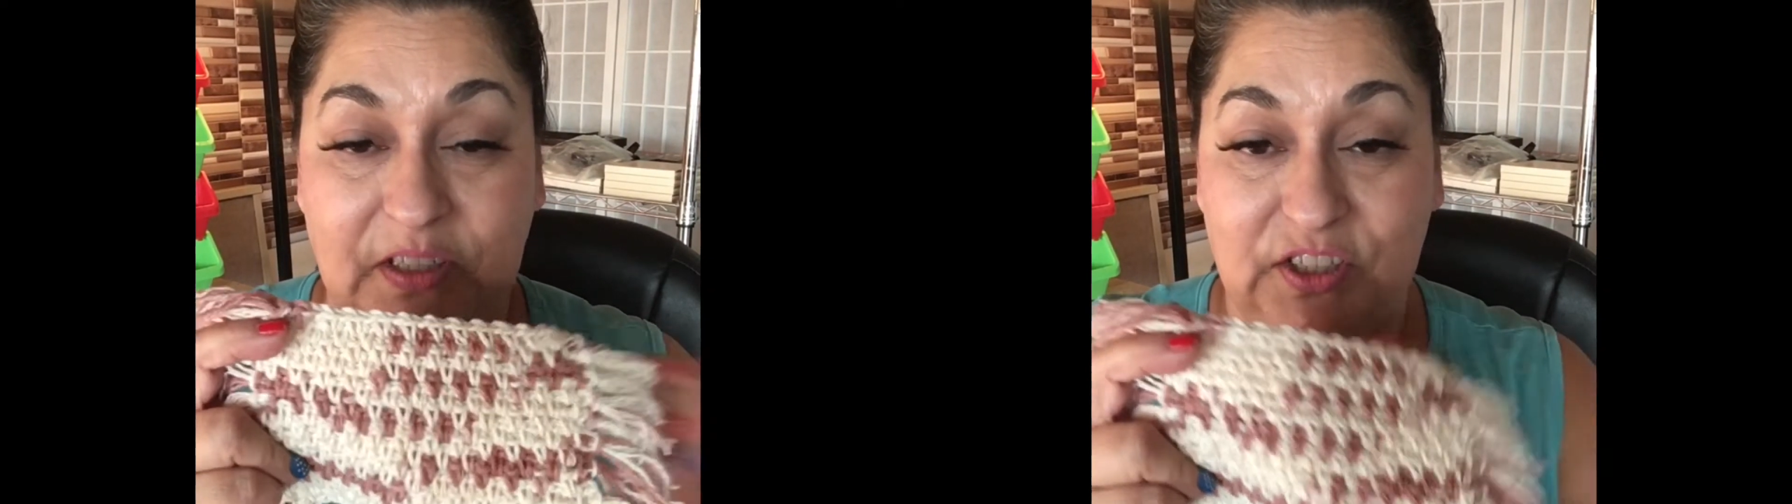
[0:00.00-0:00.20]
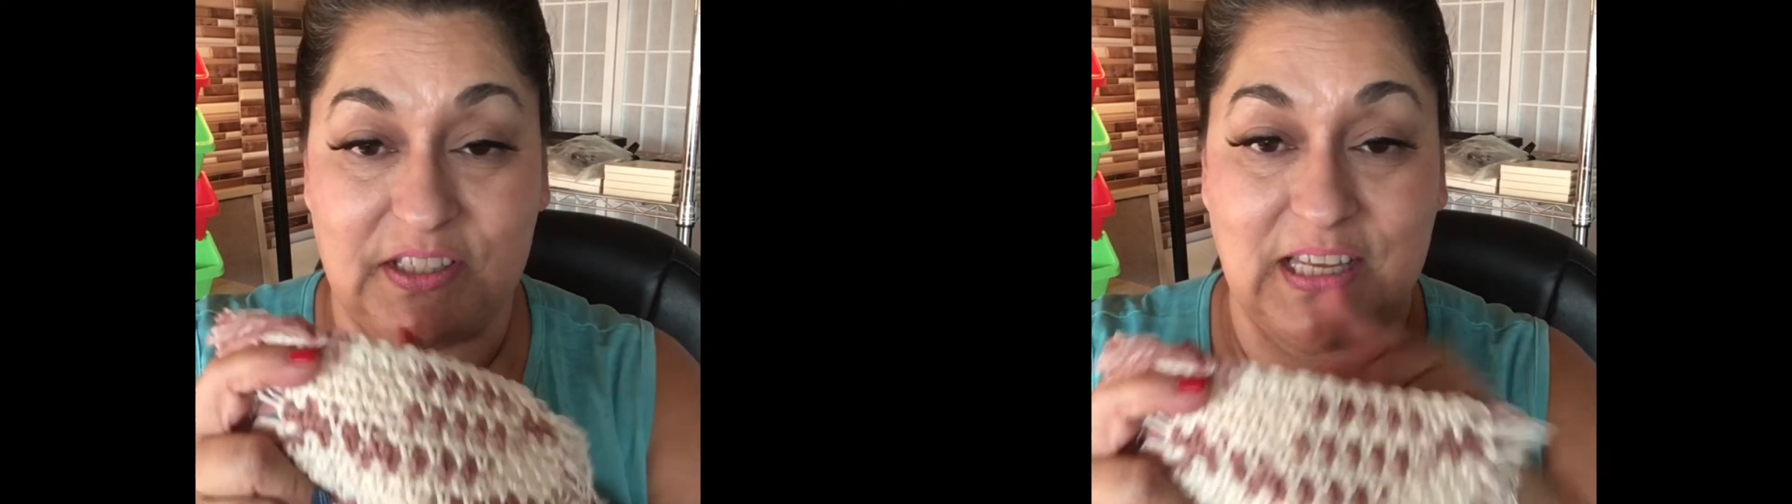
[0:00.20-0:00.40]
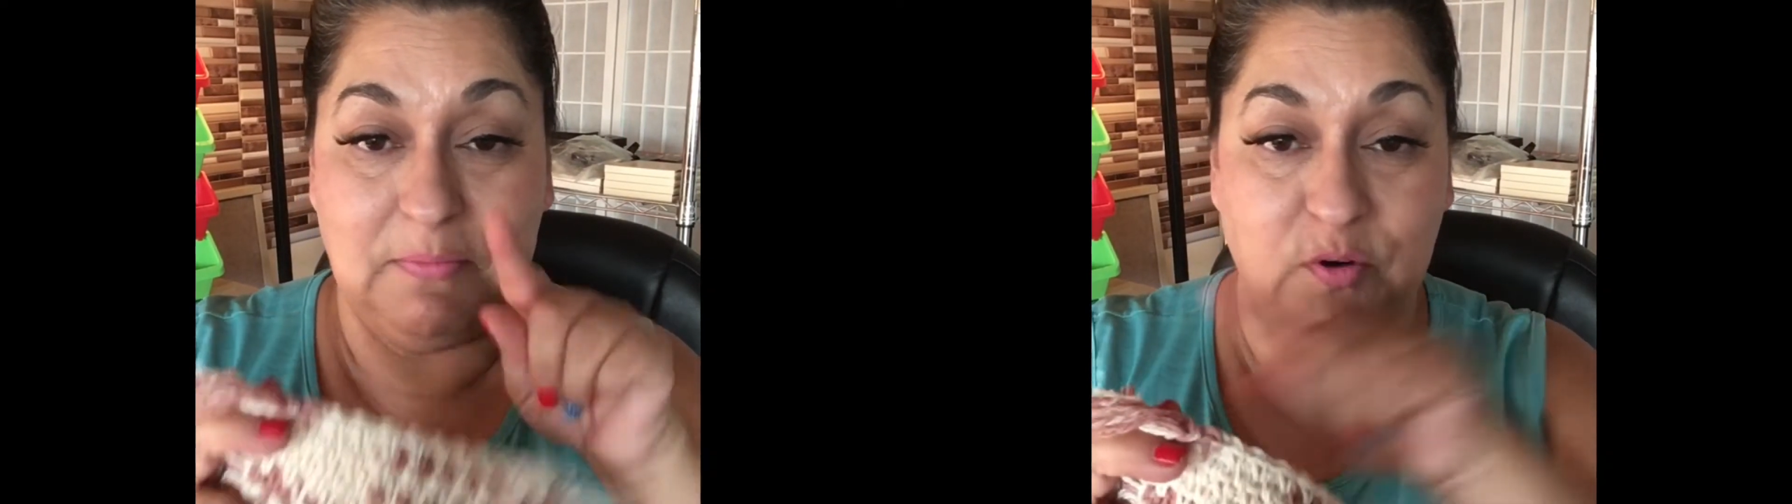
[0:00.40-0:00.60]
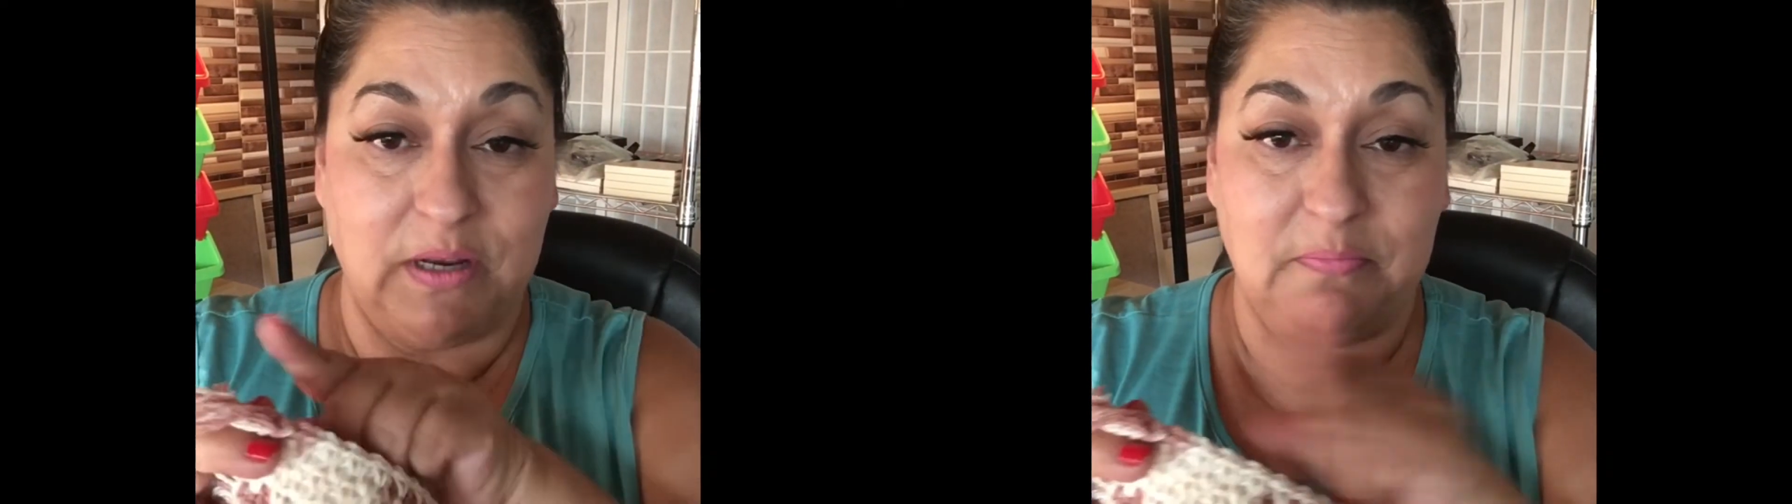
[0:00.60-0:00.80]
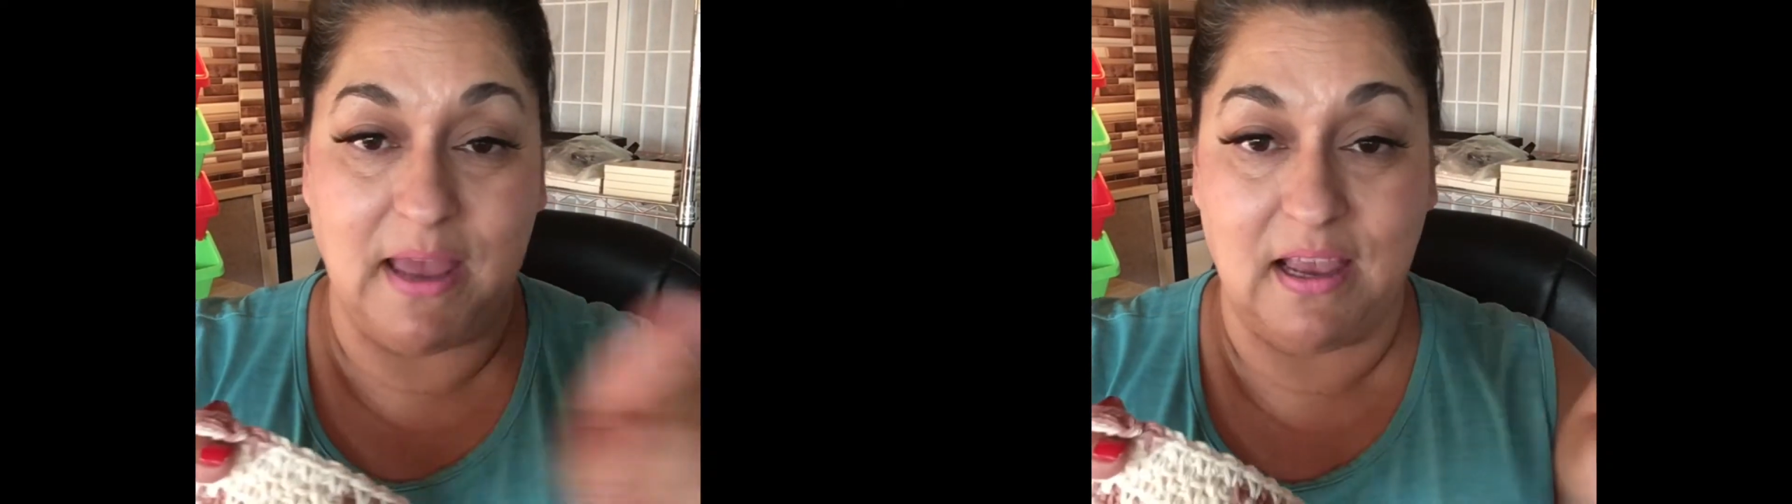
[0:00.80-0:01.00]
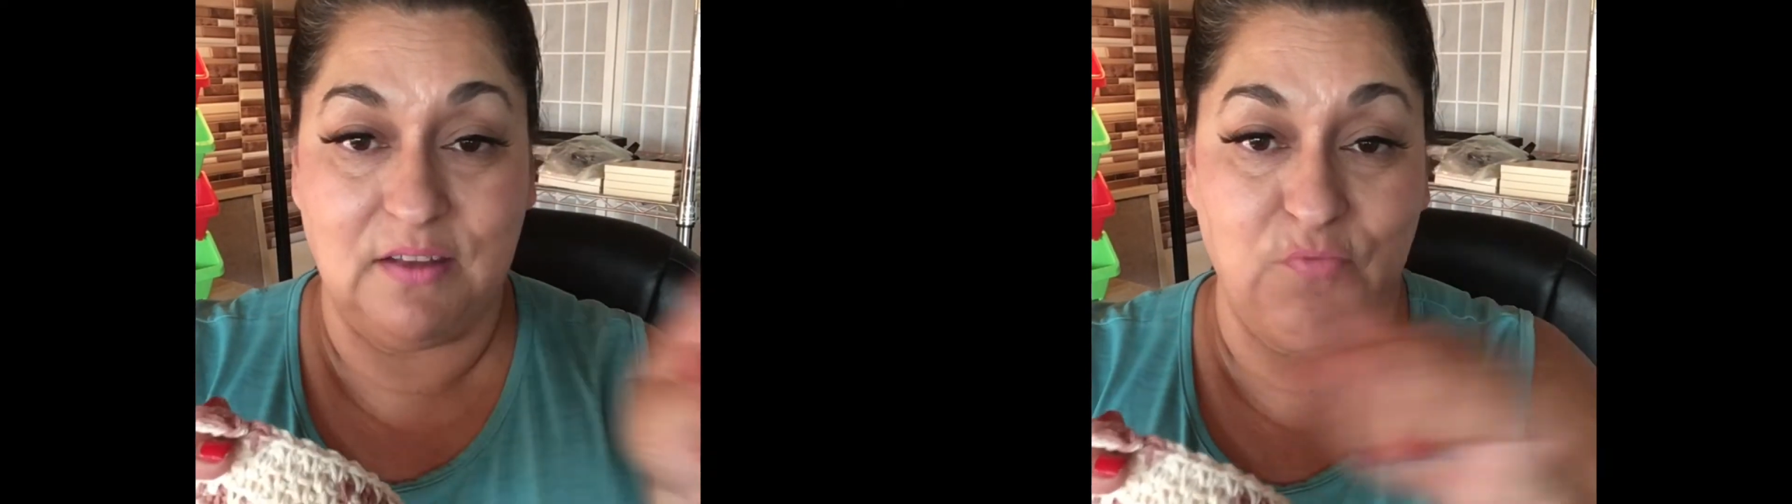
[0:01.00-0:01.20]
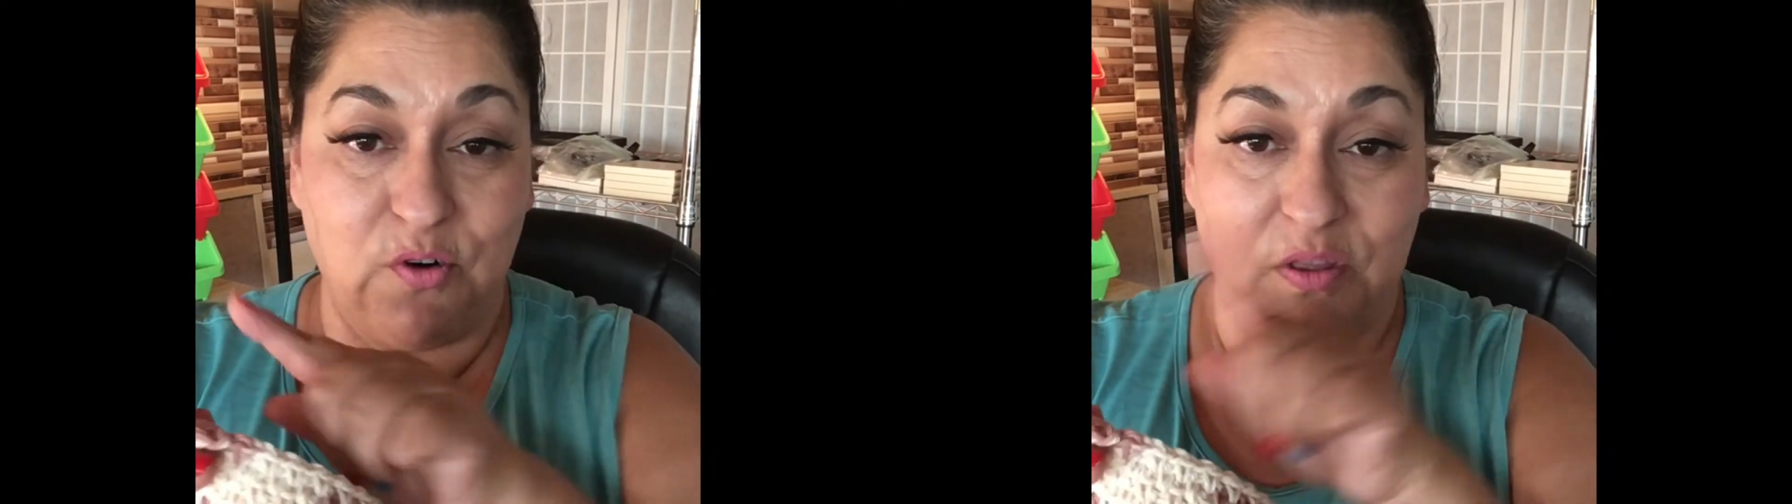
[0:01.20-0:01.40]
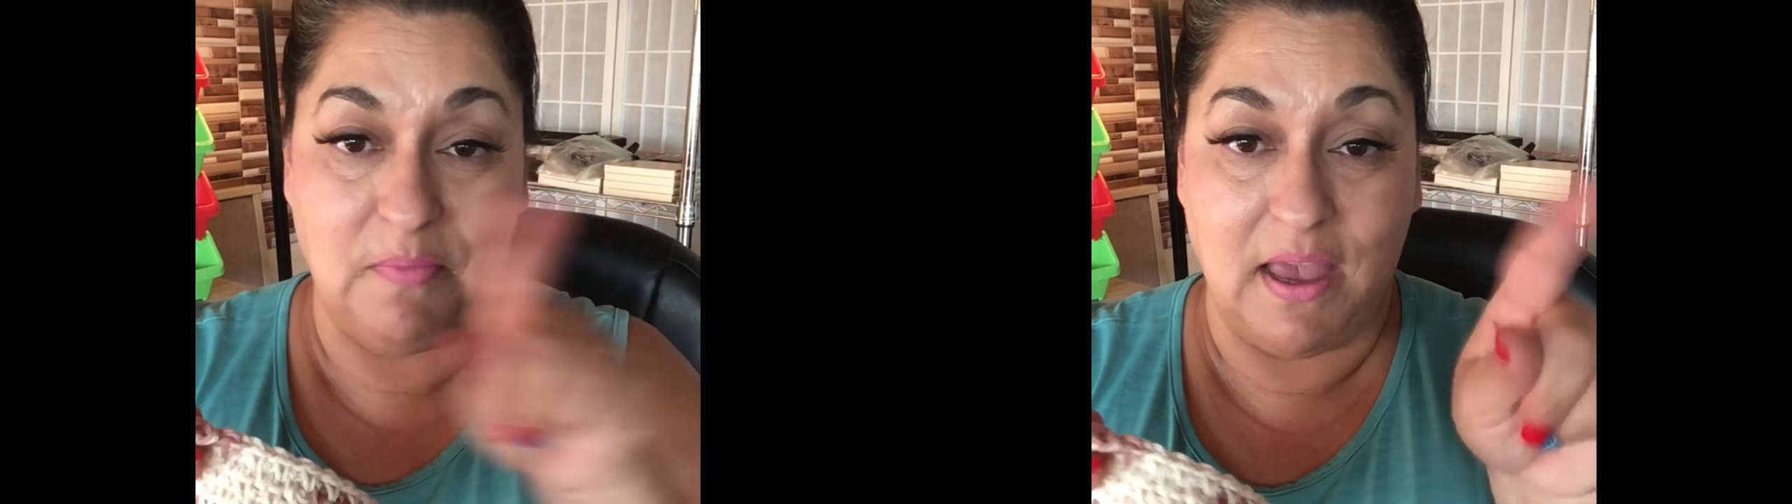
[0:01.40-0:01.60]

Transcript: Just keep going back and forth,